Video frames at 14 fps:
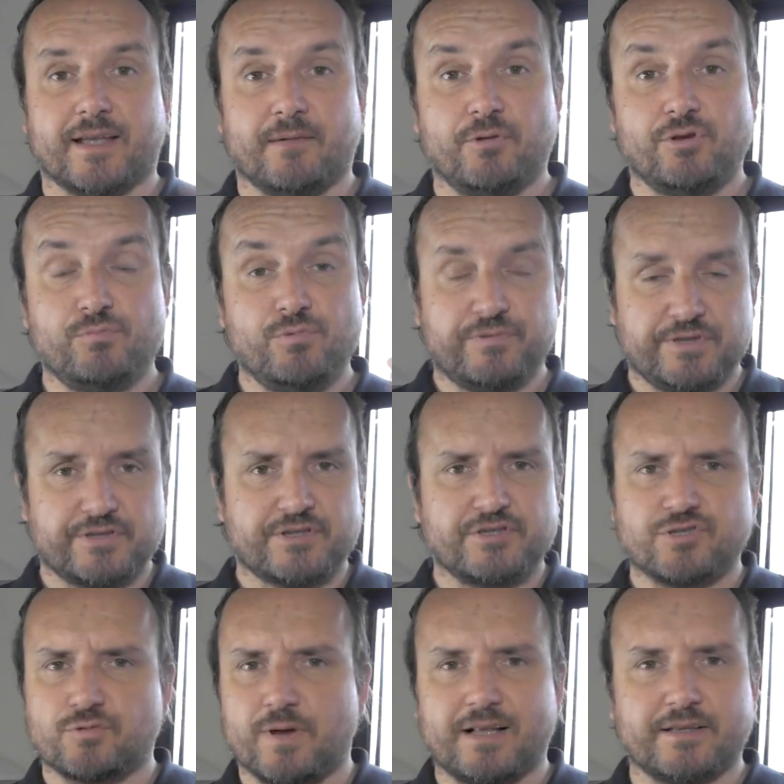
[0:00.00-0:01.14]
and when you move into
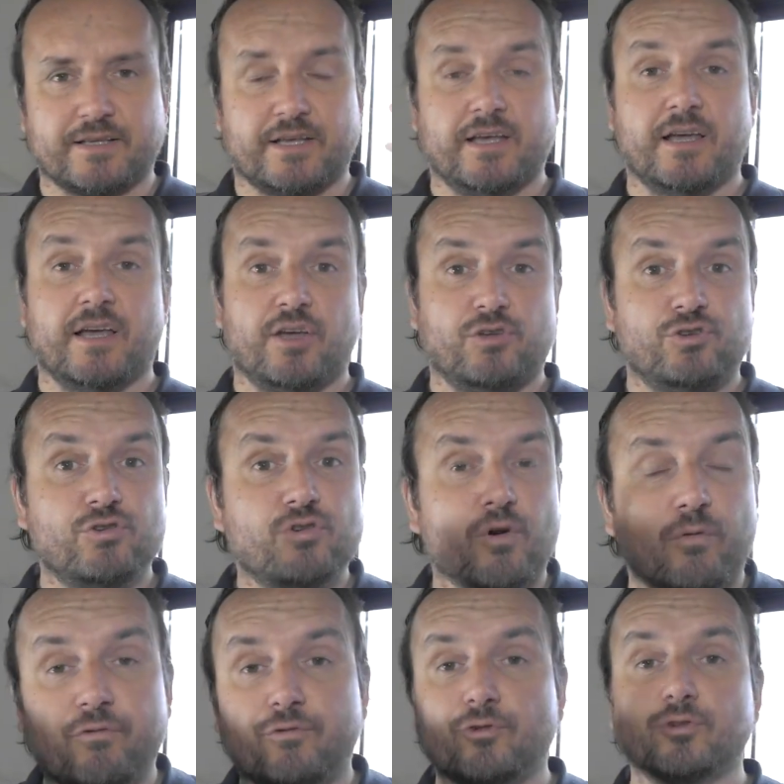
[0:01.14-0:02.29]
sensuality, you go
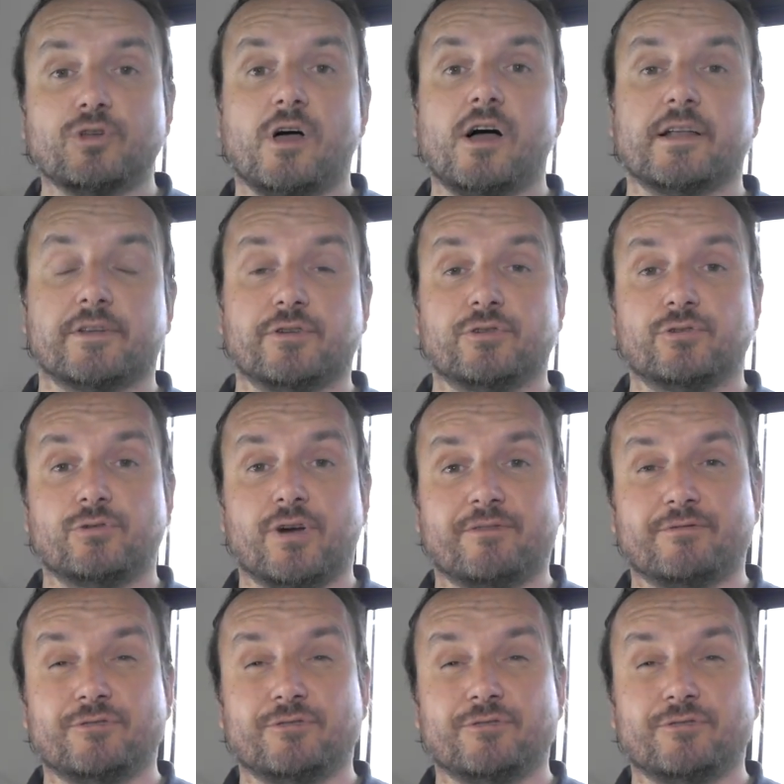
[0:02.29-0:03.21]
full on. You have